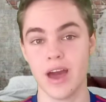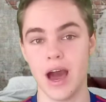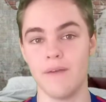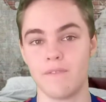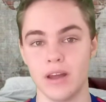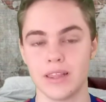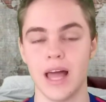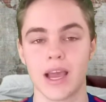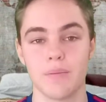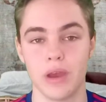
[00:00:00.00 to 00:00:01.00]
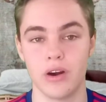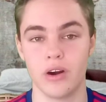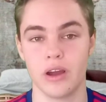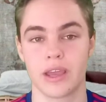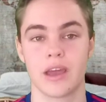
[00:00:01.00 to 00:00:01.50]
up front, like a
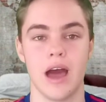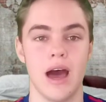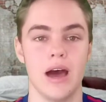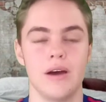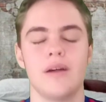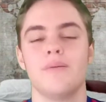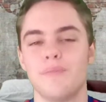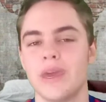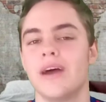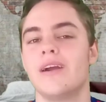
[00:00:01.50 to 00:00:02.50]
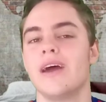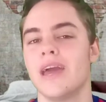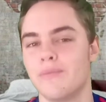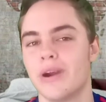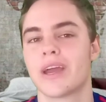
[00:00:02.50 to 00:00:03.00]

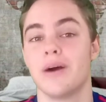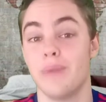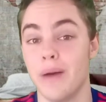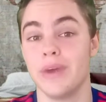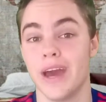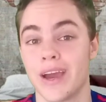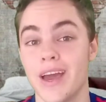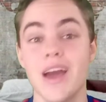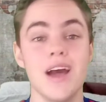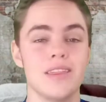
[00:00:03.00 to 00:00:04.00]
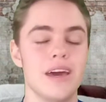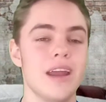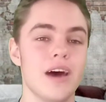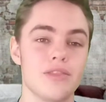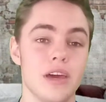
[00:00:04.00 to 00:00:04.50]
Pierre-Emerick Aubameyang,
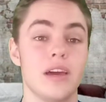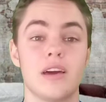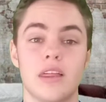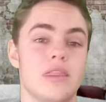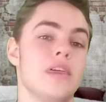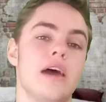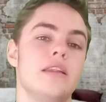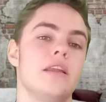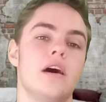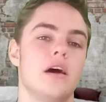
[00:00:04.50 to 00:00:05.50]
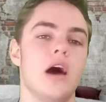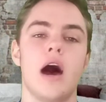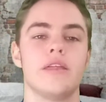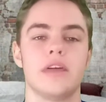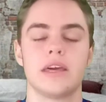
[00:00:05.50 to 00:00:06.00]
then I think
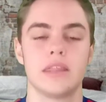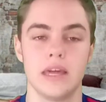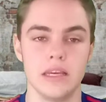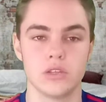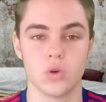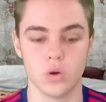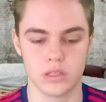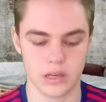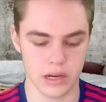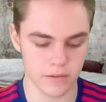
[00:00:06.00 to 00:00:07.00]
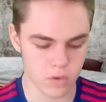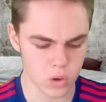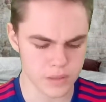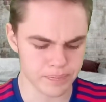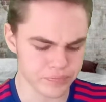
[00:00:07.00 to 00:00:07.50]
then he's sorted. And of
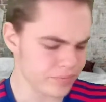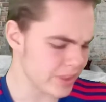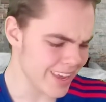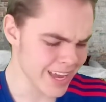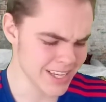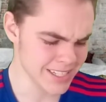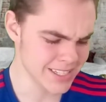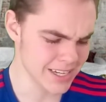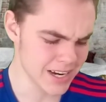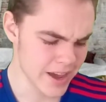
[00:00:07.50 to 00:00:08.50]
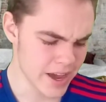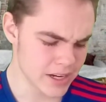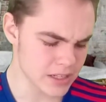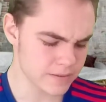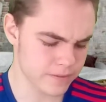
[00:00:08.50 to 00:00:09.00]
course, as I said,
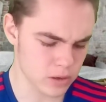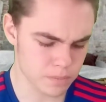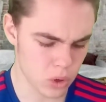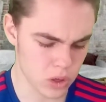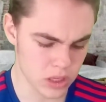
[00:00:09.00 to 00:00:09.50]
just football,